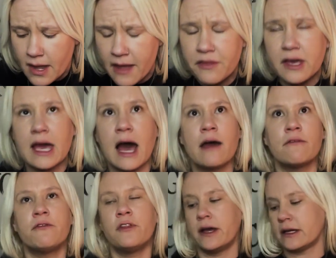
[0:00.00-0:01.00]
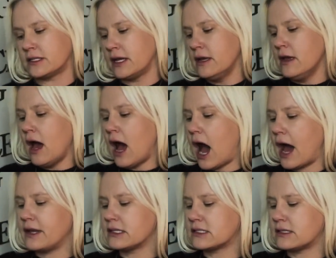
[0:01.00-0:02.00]
And the conflict,
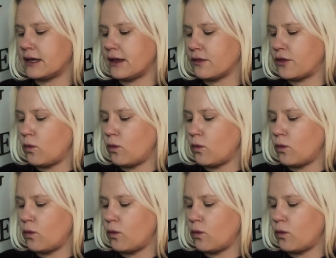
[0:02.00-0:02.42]
honestly,